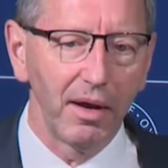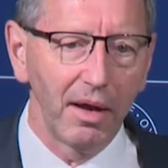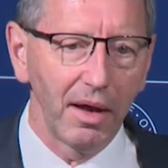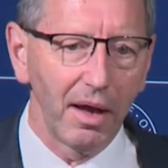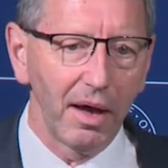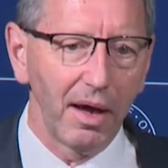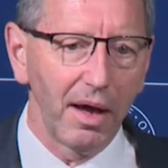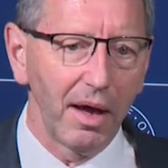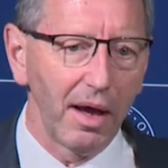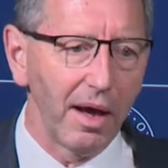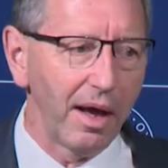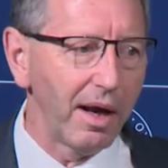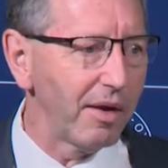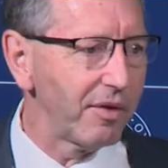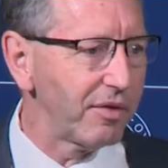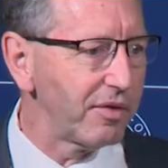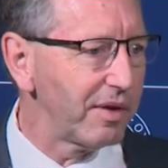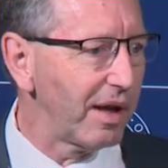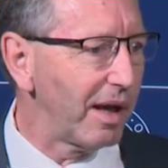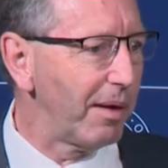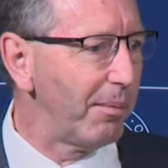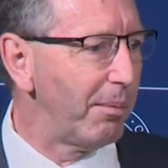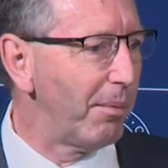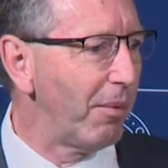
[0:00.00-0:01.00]
And I'll
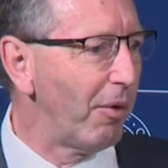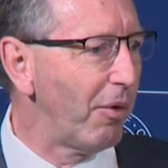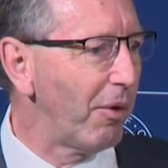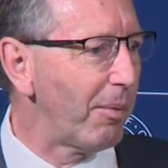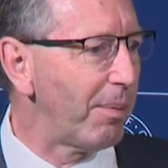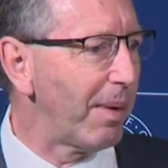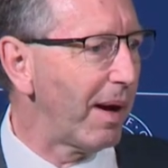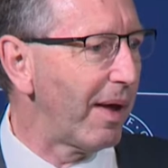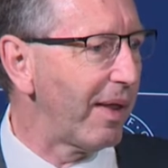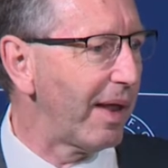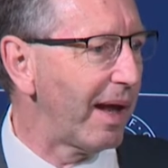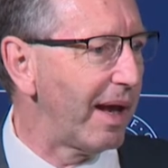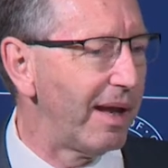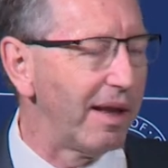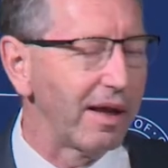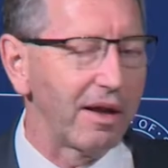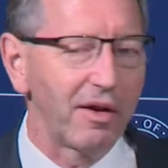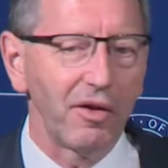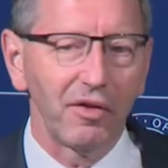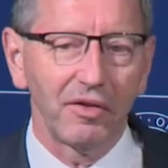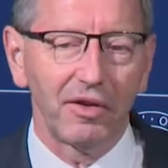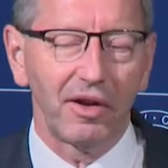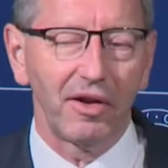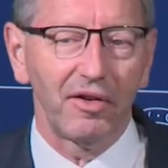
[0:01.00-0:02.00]
say more about that in the
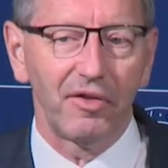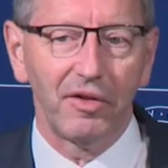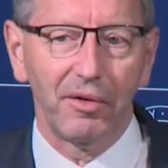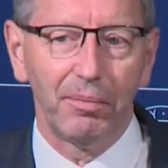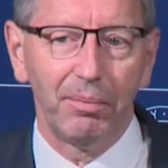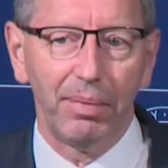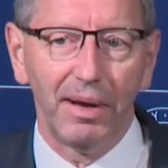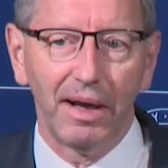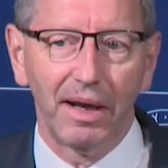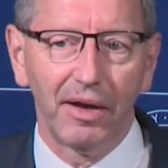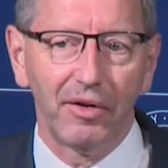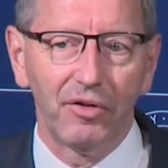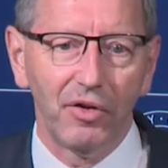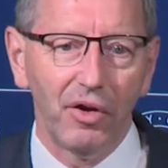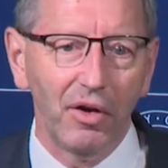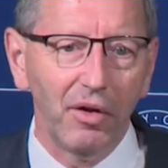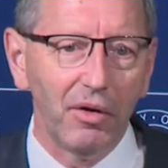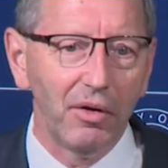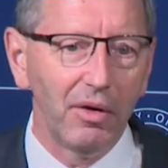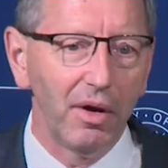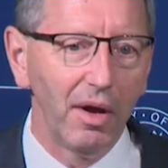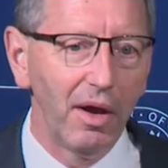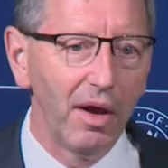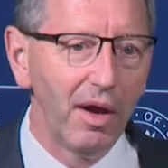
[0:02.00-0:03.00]
context of Pillar
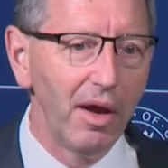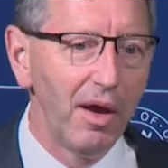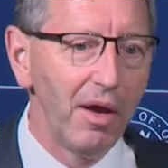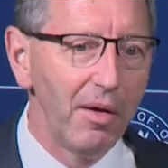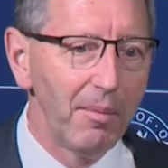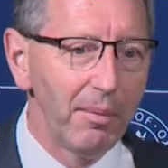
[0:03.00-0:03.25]
2.